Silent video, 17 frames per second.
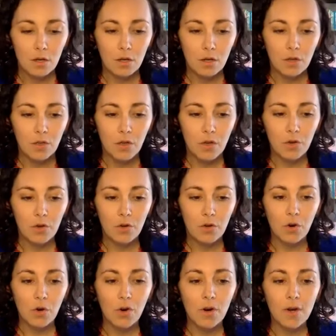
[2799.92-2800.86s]
the
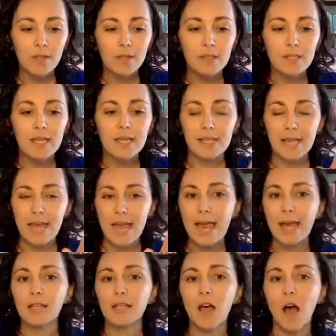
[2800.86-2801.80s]
currencies
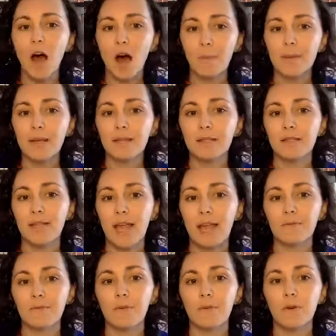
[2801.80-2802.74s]
can
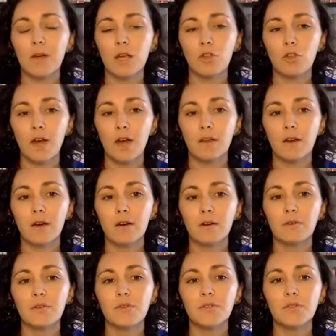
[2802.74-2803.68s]
compensate for each
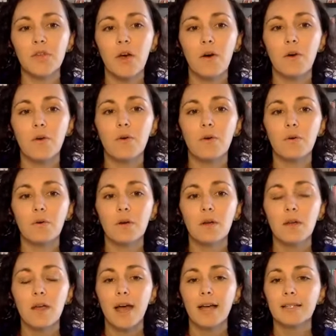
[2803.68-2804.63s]
other. So
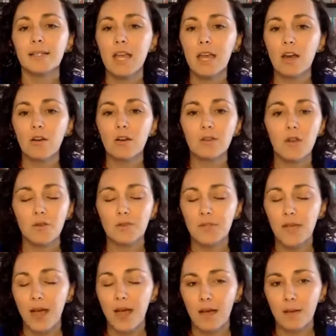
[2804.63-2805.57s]
as Karen
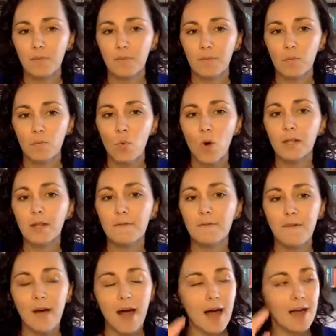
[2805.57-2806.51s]
knows, I'm one
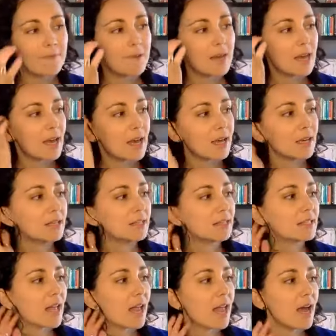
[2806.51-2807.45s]
of 5
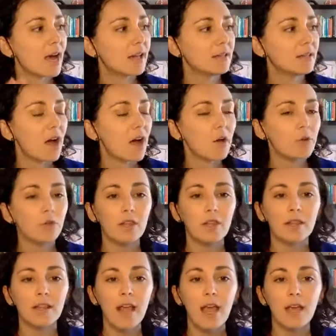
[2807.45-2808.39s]
kids, and I'll
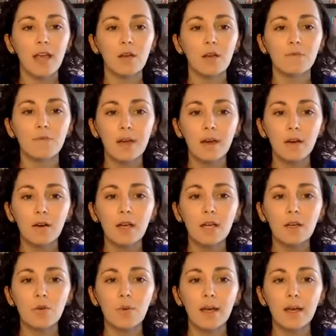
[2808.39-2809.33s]
just say
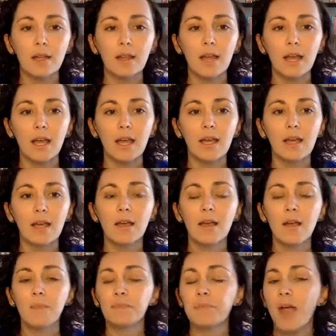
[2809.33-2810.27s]
very quickly,
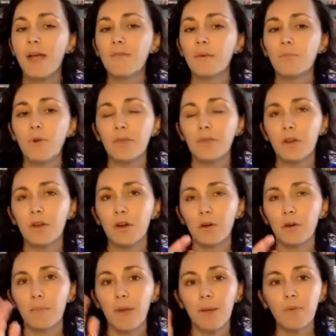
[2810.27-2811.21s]
I have a
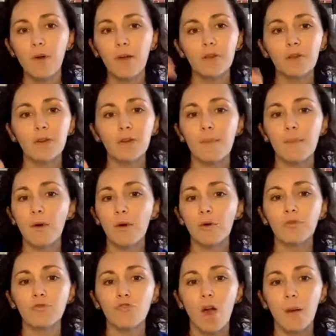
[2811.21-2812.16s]
brother, my brother and I
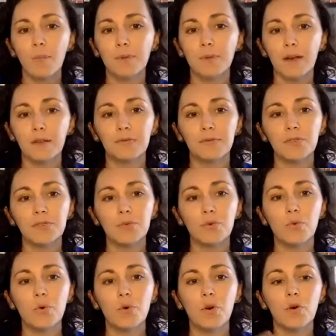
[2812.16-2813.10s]
both dropped out of
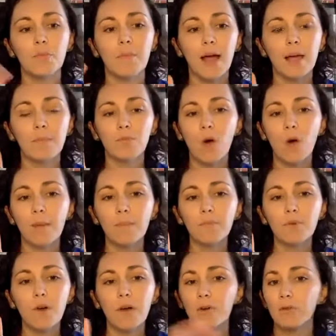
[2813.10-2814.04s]
school. My
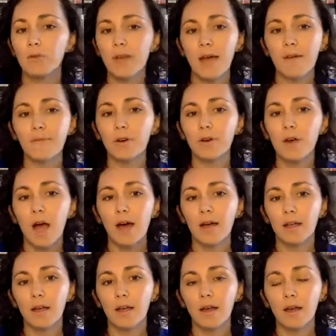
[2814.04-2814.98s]
one brother never
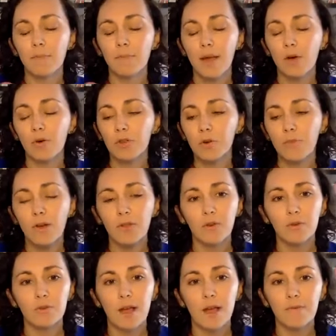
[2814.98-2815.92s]
got, my older
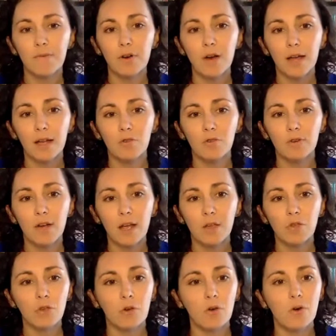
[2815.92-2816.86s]
brother never got a
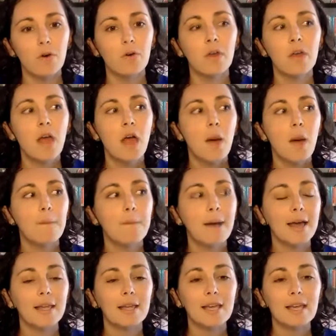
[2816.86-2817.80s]
credential,
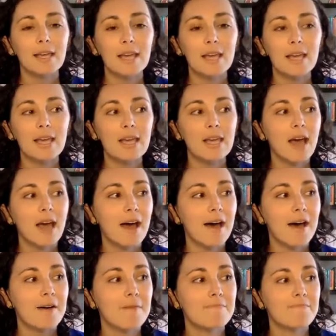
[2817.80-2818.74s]
but he
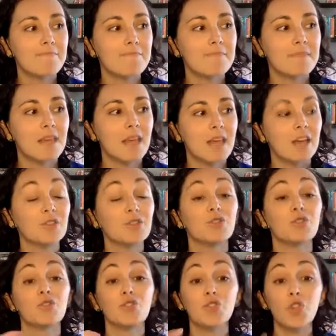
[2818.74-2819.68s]

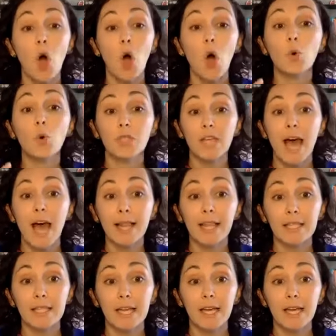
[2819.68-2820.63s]
is so
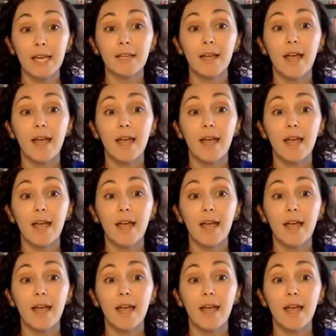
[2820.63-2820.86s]
talented